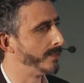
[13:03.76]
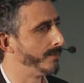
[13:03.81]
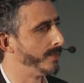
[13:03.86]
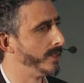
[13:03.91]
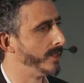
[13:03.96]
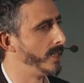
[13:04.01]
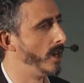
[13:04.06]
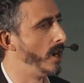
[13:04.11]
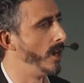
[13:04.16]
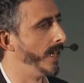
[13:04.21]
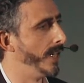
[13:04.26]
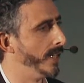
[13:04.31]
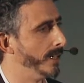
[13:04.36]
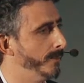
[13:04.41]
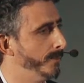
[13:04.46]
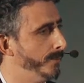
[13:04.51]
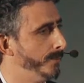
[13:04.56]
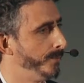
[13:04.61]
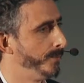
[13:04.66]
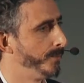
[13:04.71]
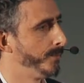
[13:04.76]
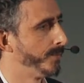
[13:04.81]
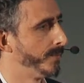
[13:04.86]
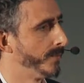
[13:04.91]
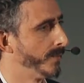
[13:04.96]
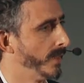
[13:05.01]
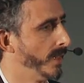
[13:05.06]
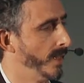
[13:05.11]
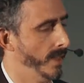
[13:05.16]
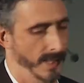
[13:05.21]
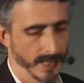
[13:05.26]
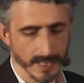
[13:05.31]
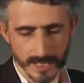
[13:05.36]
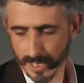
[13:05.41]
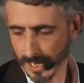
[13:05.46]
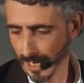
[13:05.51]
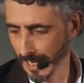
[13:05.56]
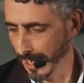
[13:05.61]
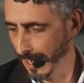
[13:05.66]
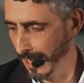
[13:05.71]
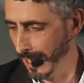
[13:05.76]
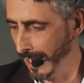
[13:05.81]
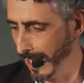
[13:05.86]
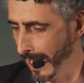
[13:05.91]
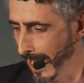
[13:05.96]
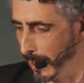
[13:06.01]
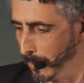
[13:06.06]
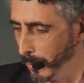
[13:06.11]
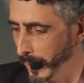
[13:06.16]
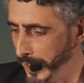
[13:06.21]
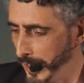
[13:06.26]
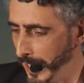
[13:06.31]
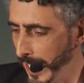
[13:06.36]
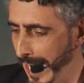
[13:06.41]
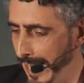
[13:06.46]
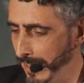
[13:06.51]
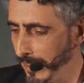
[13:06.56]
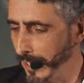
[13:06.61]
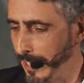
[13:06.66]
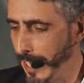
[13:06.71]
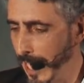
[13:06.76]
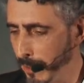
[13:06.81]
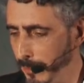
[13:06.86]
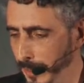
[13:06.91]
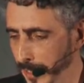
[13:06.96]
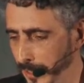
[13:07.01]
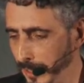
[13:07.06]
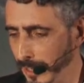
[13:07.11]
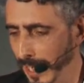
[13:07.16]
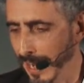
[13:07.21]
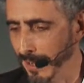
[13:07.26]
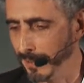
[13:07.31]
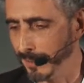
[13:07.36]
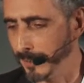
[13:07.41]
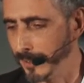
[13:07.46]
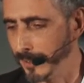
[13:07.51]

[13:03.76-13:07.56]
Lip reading: of the dying. I wish I had the courage to